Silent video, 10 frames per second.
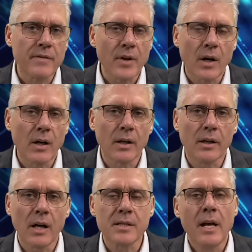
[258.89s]
of the
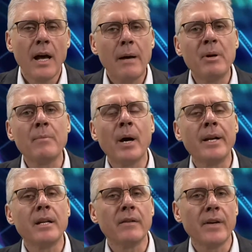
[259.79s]
Holocaust, I'm
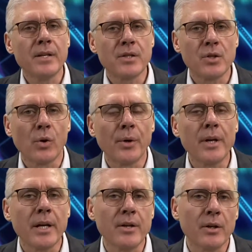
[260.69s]
reminded of a
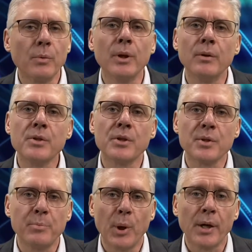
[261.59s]
story in Erwin
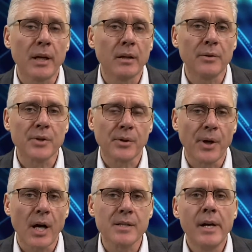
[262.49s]
Lutzer's book, Hitler's
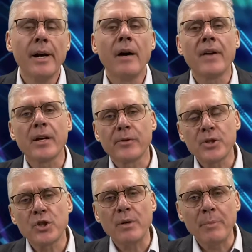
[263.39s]
Cross, of a
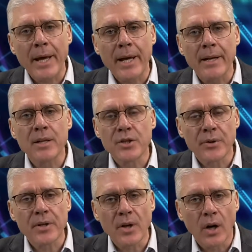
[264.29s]
Christian man
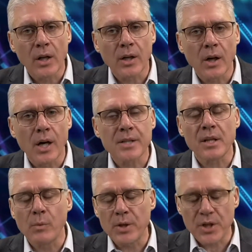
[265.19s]
during the Holocaust
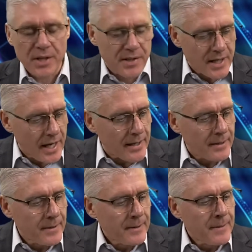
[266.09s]
in which he said,
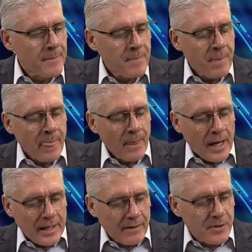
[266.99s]

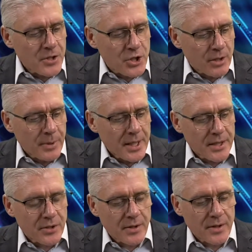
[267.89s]
I lived in Germany
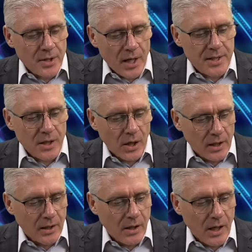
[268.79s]
during the Nazi
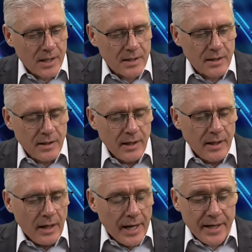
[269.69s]
Holocaust.
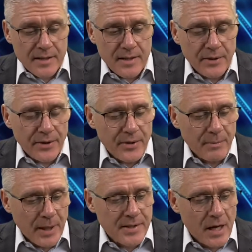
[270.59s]
I considered
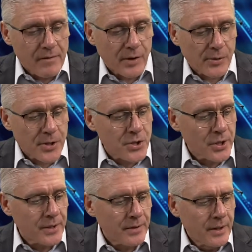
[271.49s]
myself a
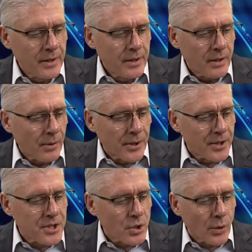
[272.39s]
Christian. We
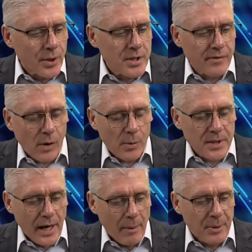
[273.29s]
heard stories of what was
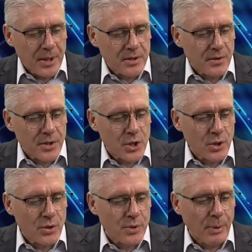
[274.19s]
happening to the
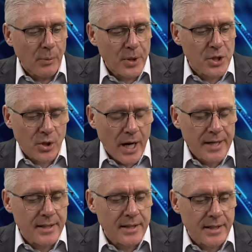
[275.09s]
Jews, but we
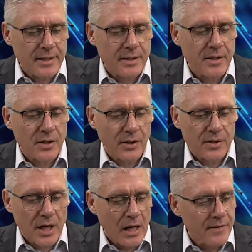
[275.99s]
tried to distance
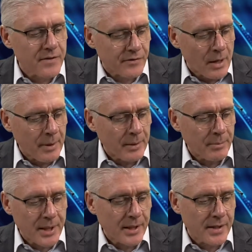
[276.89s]
ourselves from it
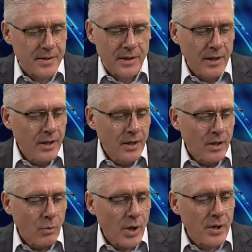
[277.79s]
because
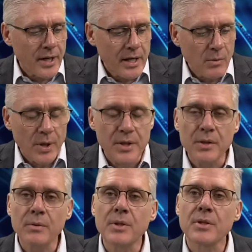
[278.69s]
what could anyone
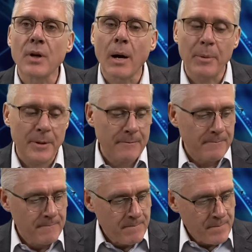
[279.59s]
do to stop it?
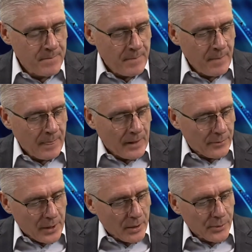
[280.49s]
A
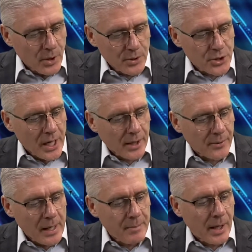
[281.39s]
railroad track
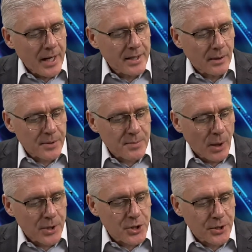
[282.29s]
ran behind our
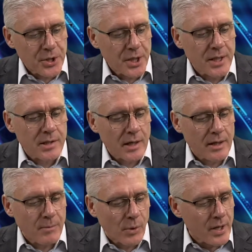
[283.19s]
small church, and each
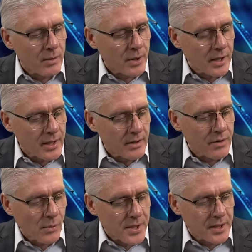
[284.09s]
Sunday morning we could hear
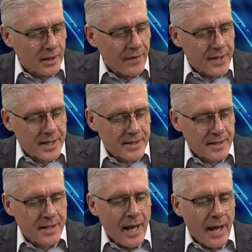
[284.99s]
the whistle in the
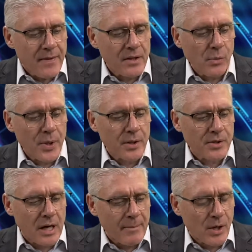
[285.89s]
distance and then the wheels
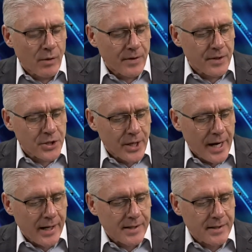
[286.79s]
coming over the
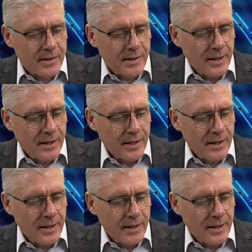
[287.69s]
tracks.